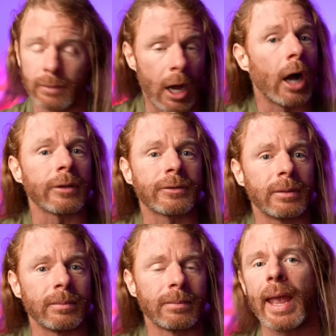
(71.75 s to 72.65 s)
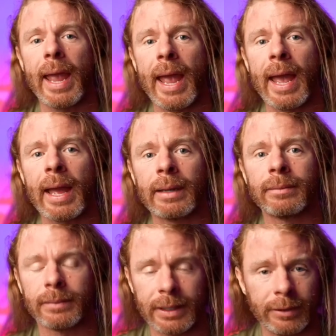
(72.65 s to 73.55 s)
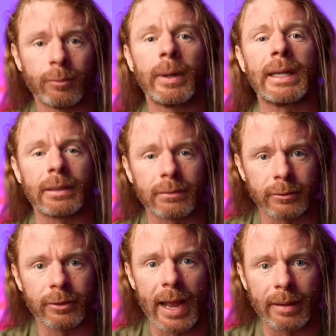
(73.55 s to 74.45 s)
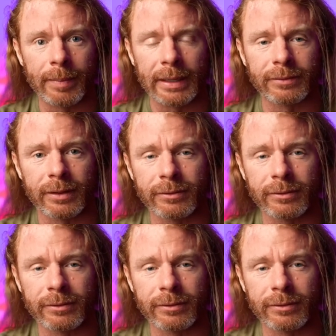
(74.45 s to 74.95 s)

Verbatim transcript: Awesome. And he's winning track meets.